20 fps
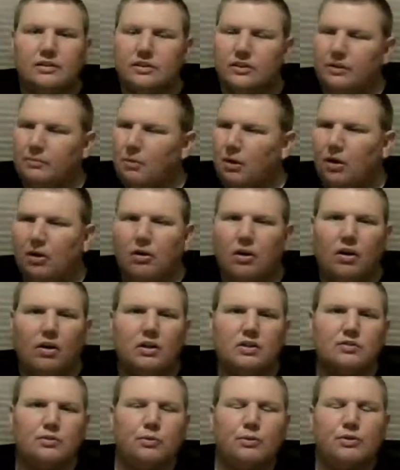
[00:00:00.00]
So he bought
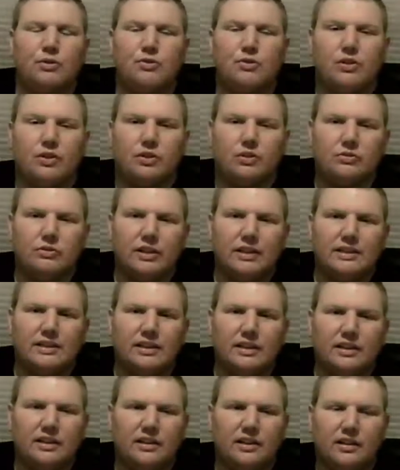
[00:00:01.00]
cars from Richard Childress
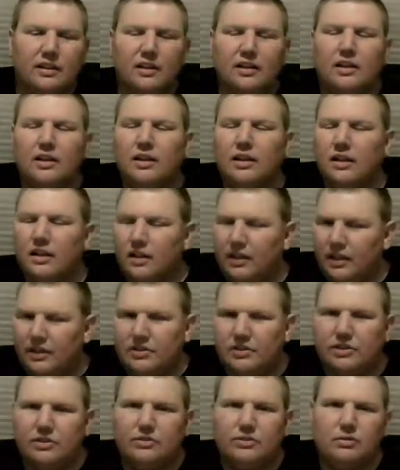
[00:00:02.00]
Racing.
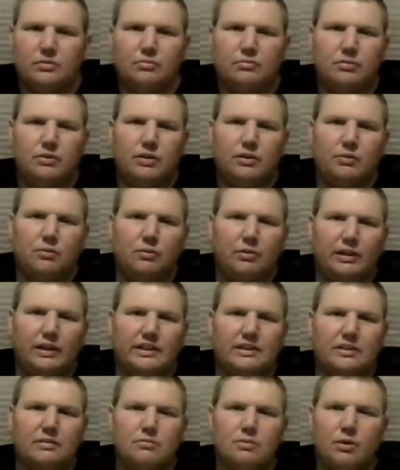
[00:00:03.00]
He's
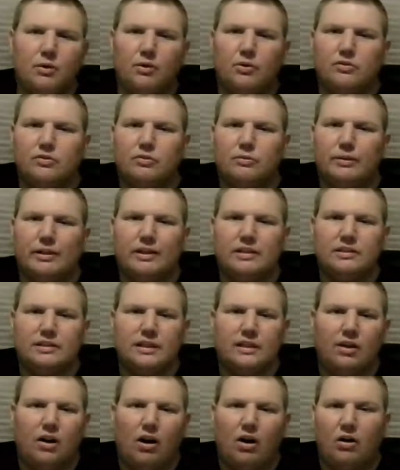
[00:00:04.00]
releasing motors from
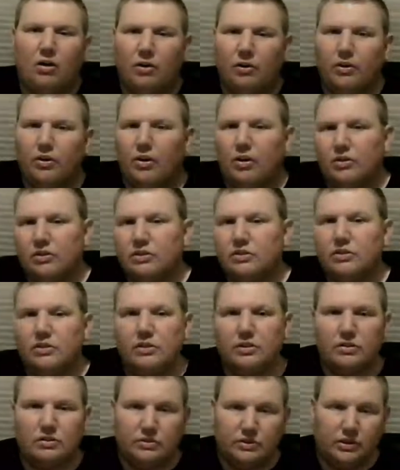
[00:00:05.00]
ECR, Earnhardt
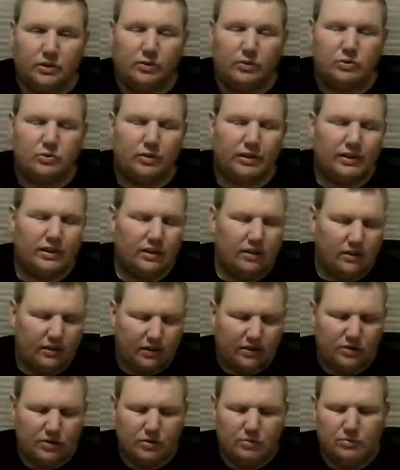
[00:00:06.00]
Childress
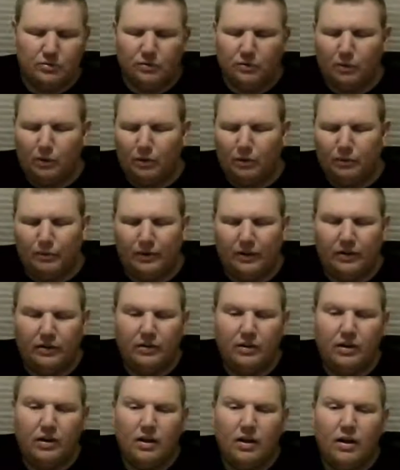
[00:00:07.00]
Engine Department.
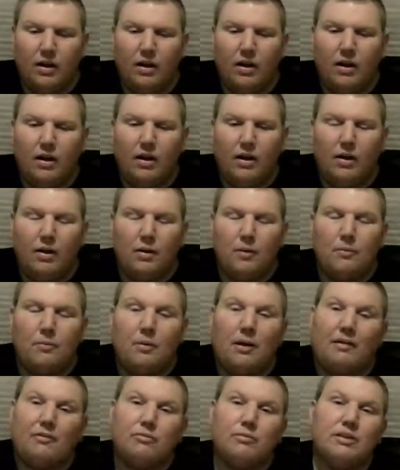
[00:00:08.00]

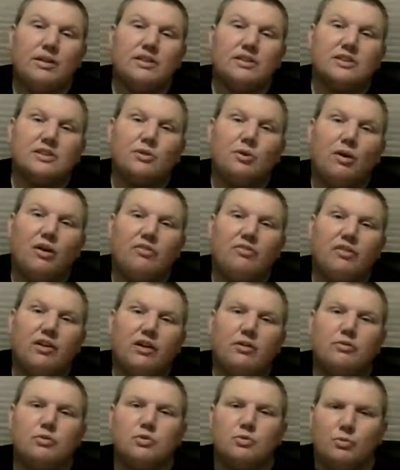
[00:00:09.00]
Problem is,
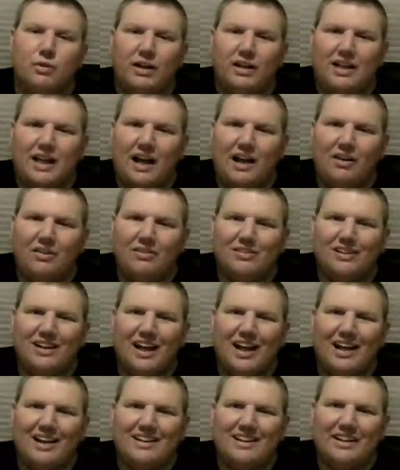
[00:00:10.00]
qualifying was rained out
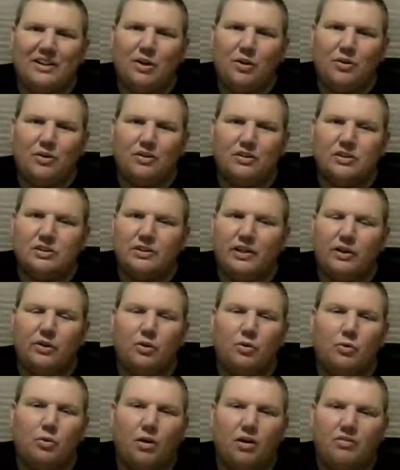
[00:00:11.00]
at Daytona, so he
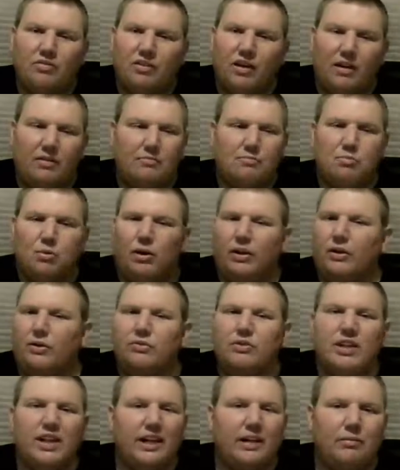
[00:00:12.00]
couldn't qualify. Brand
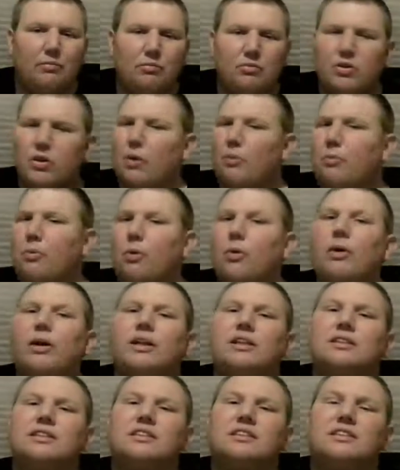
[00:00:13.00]
new team, no
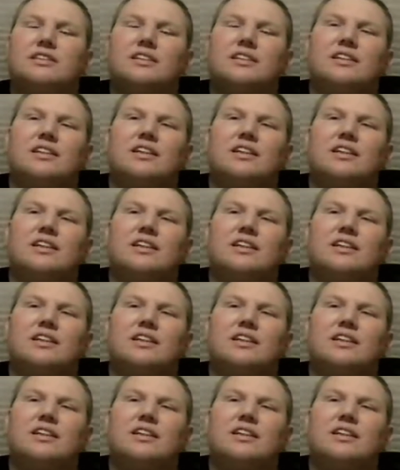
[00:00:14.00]
points.